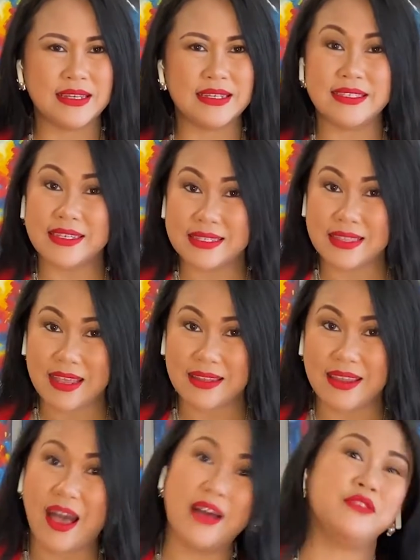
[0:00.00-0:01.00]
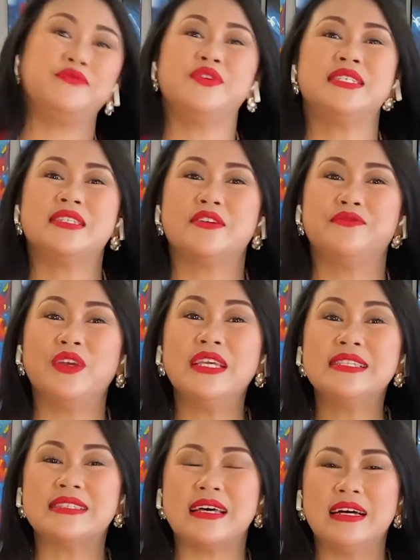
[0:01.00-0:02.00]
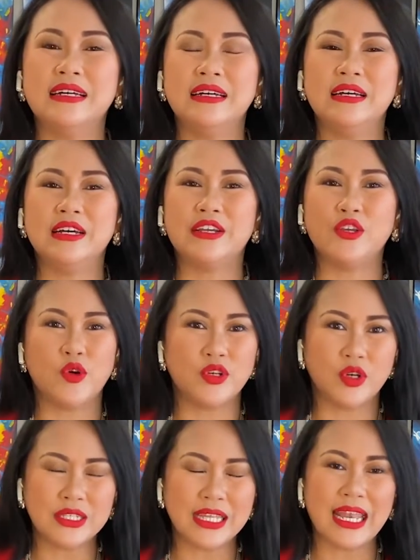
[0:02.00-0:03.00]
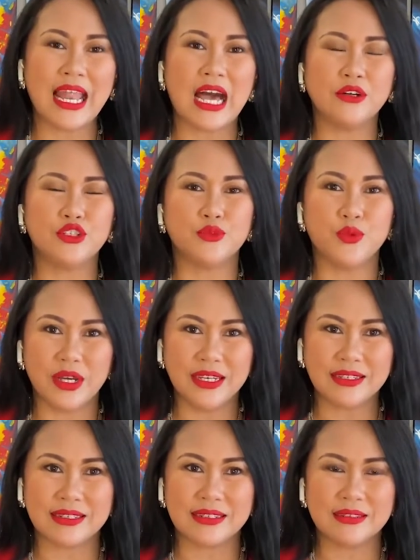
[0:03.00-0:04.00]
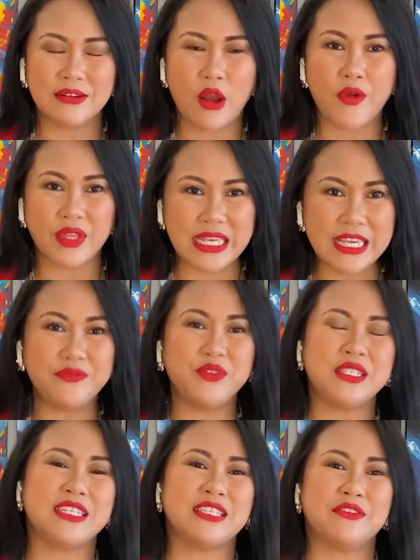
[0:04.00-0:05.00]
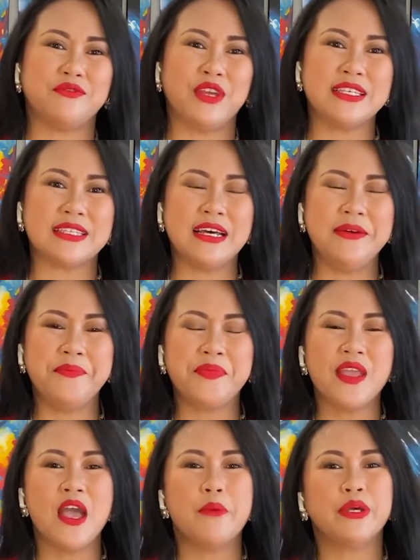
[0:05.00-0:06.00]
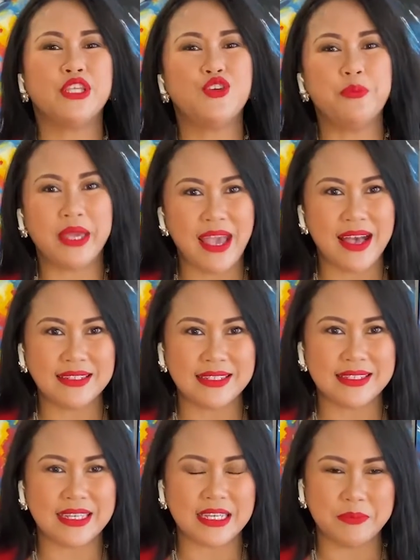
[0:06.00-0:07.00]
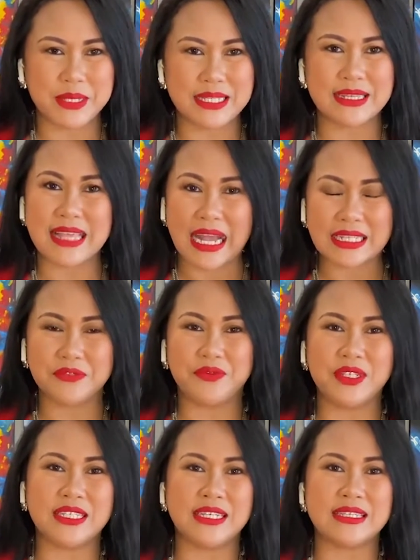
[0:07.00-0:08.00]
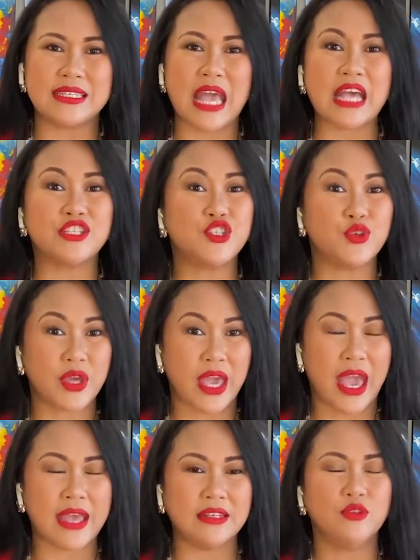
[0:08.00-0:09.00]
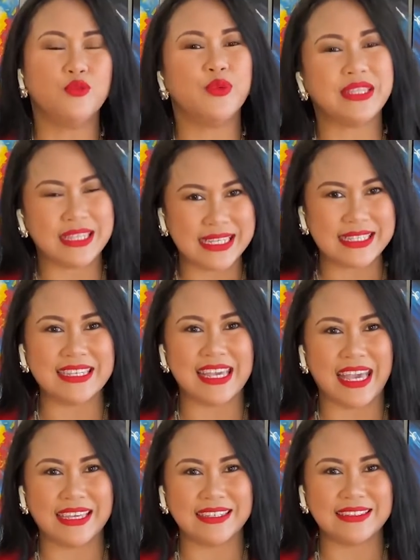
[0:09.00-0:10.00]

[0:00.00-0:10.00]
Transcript: Just like the other visitor visa, you are not allowed to work on the e-visitor visa, but you may undertake business activities as you can with the ETA.